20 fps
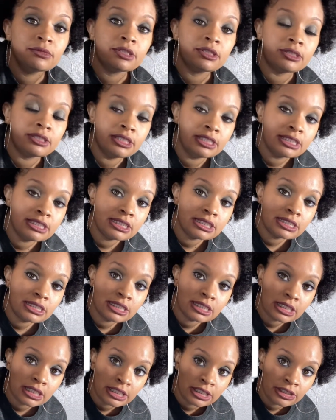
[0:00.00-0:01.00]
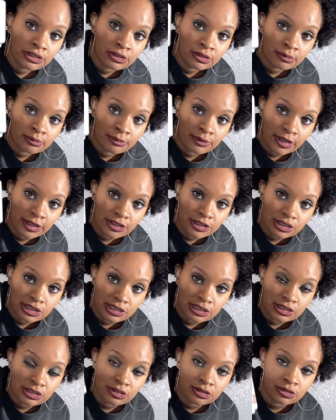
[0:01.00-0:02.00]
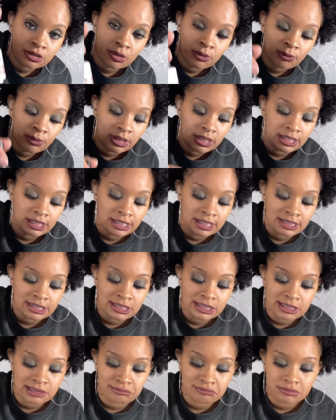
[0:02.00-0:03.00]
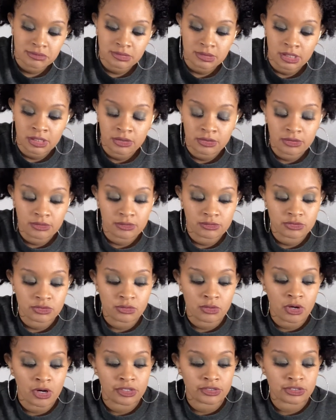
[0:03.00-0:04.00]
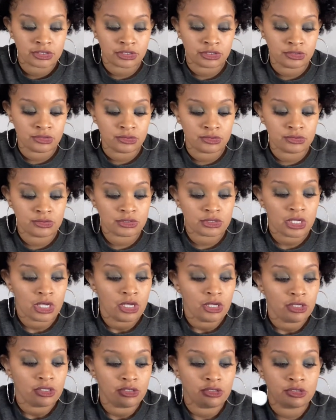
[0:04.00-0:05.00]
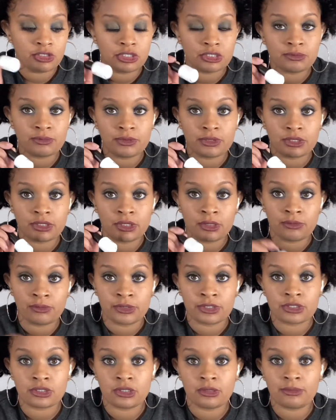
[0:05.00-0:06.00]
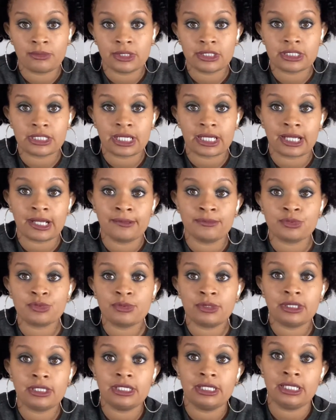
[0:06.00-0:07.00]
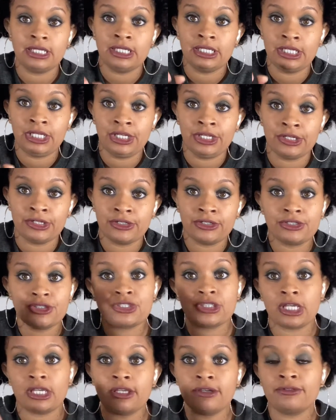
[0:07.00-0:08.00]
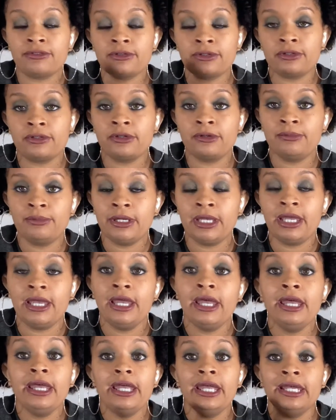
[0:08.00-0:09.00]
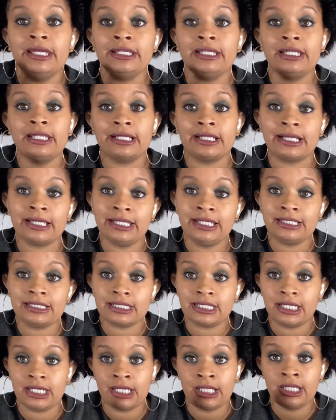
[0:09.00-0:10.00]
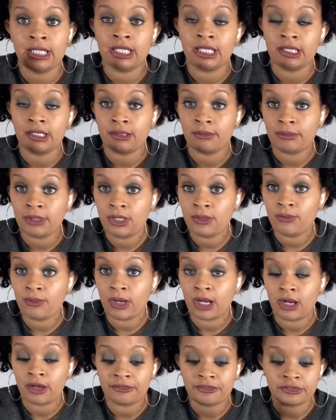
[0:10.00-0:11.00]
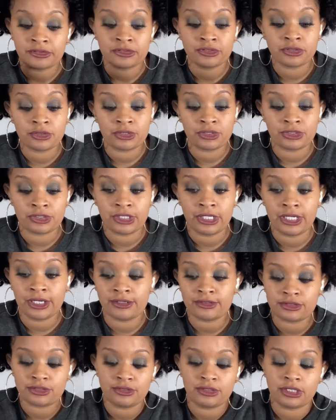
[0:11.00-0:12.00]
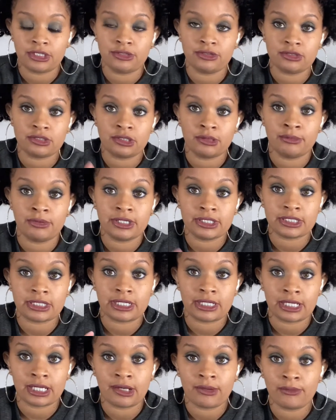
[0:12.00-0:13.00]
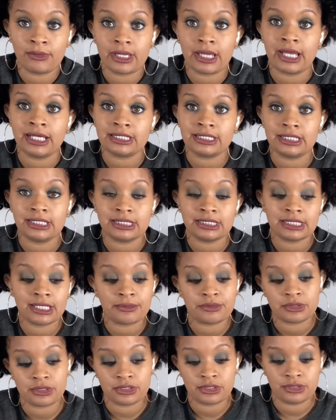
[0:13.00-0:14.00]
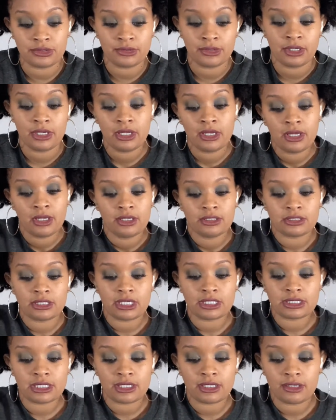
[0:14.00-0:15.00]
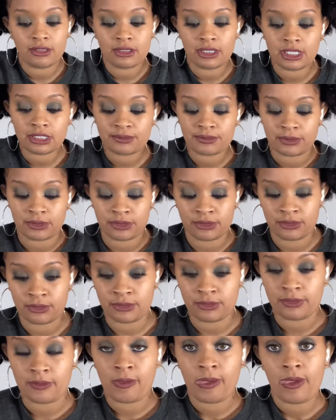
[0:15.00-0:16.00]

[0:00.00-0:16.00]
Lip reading: This is to clean your brushes. So when it gets a little too hard to use, you just put the original brush that comes with it in here, shake it for a little bit, and then it cleans it. And then in the meanwhile, if you're doing your nails, you can use the brush that it comes with as a substitute. So I was like, oh, that's pretty cool.